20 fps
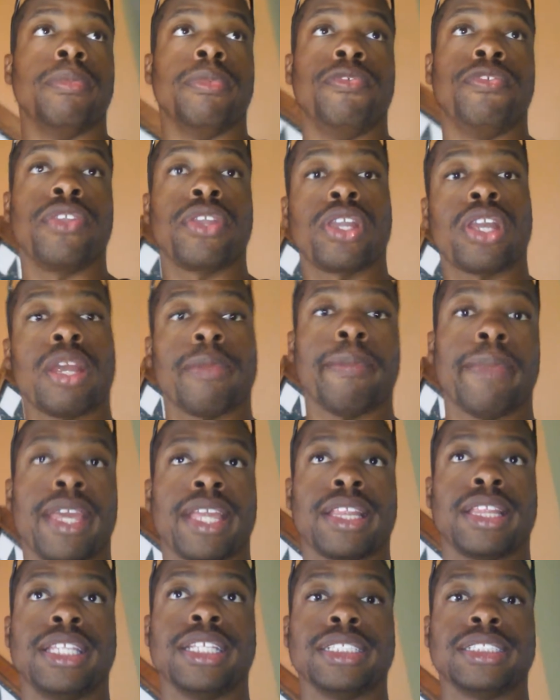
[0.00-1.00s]
Figure I'd
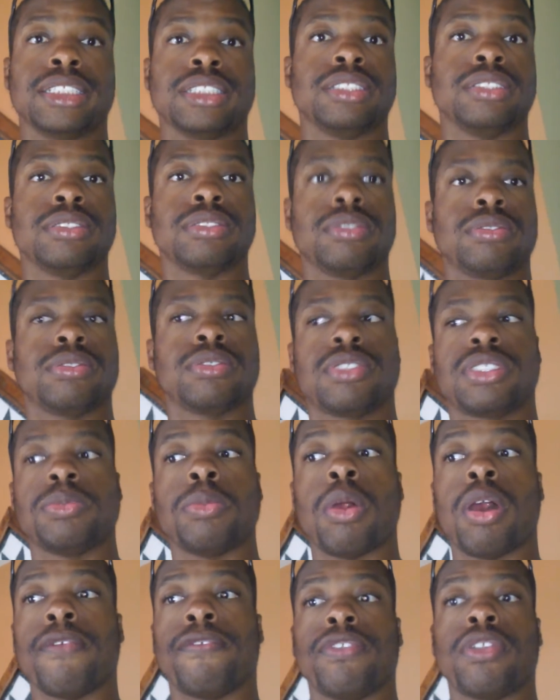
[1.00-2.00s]
make this
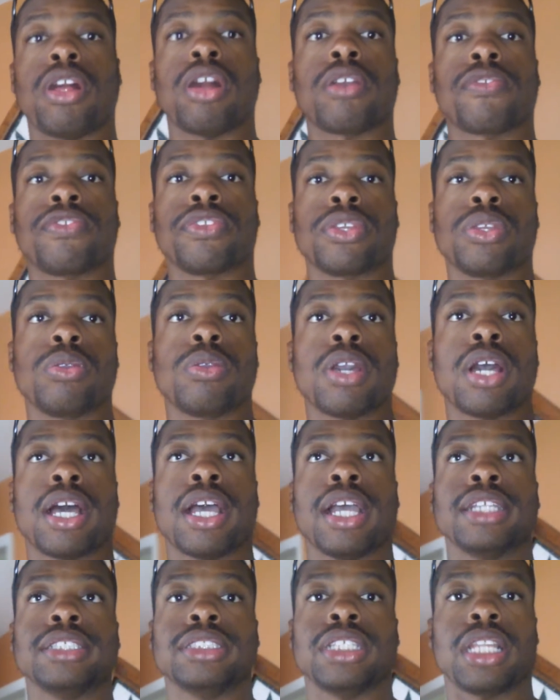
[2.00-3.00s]
small vlog for you
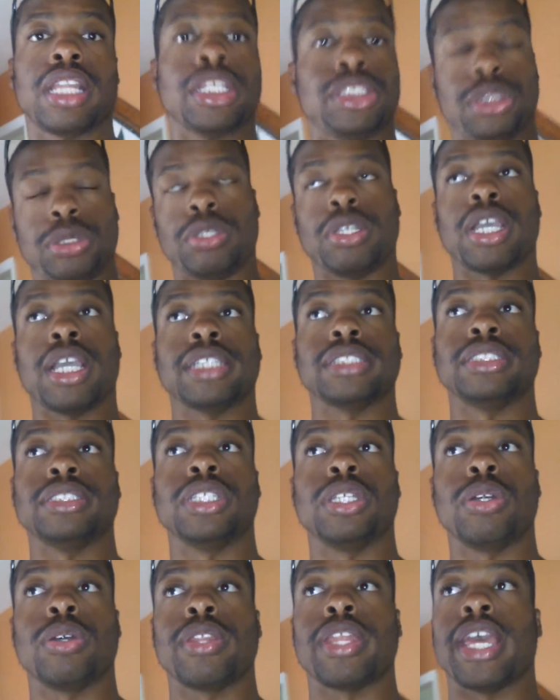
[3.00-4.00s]
guys to let you guys
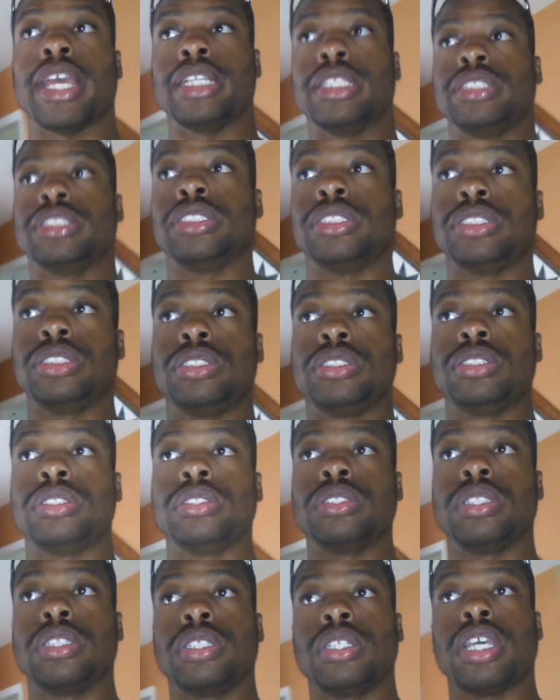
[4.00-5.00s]
know that
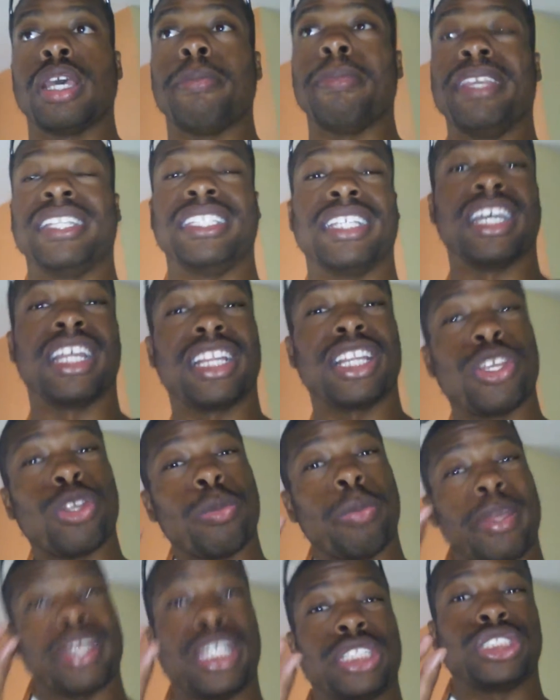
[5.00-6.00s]
I made a
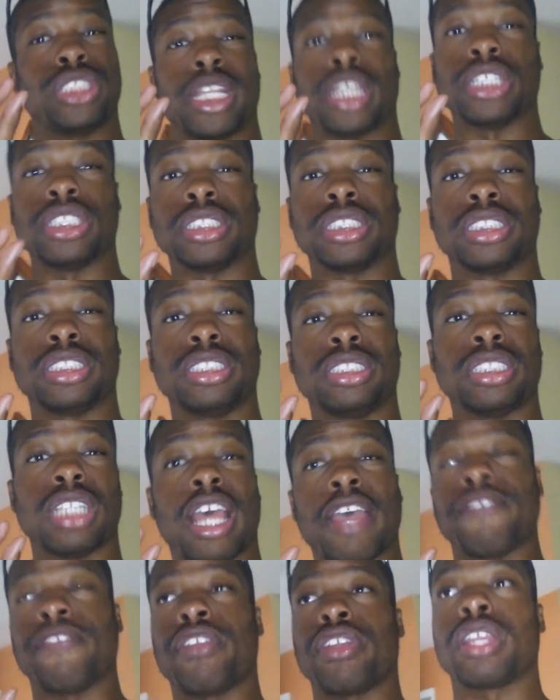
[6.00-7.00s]
little bit of changes,
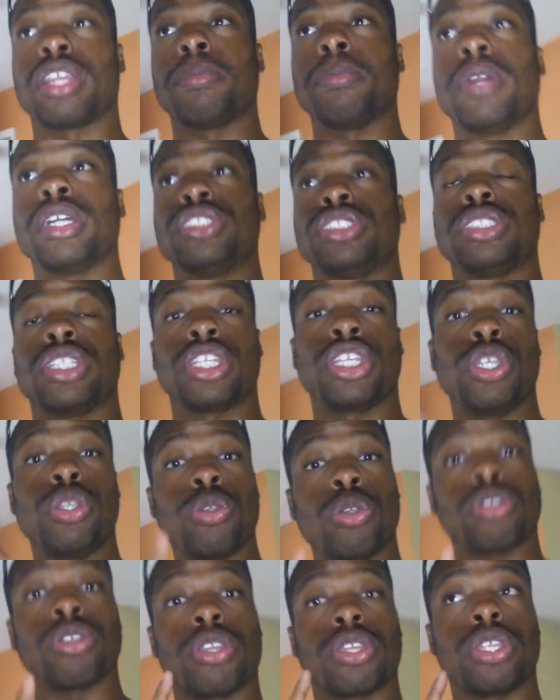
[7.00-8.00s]
not very much. The
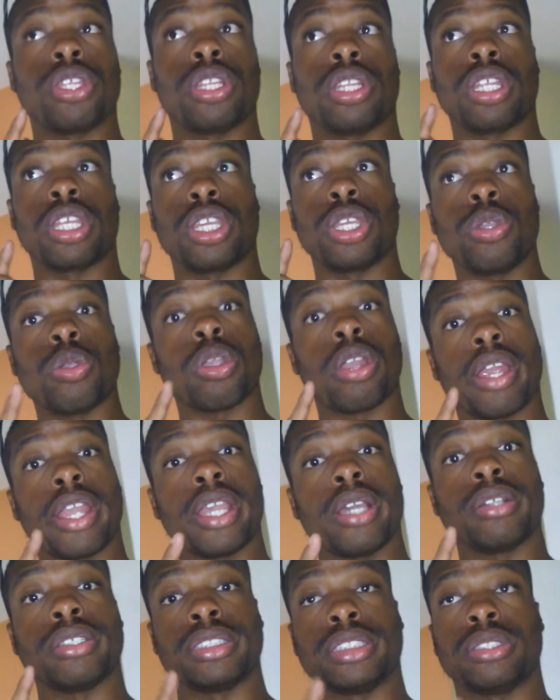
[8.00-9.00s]

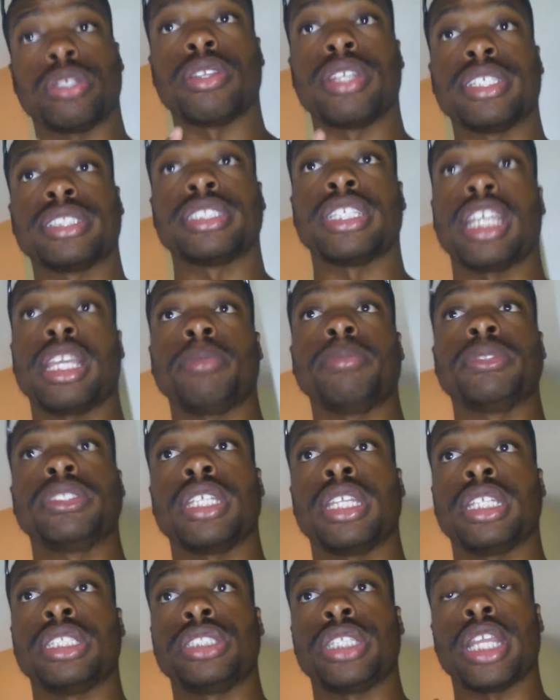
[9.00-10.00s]
URL is still the same
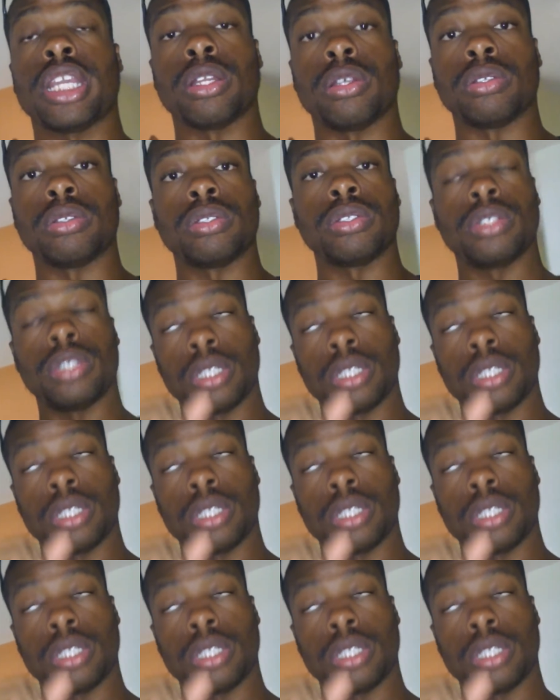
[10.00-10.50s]
to the channel.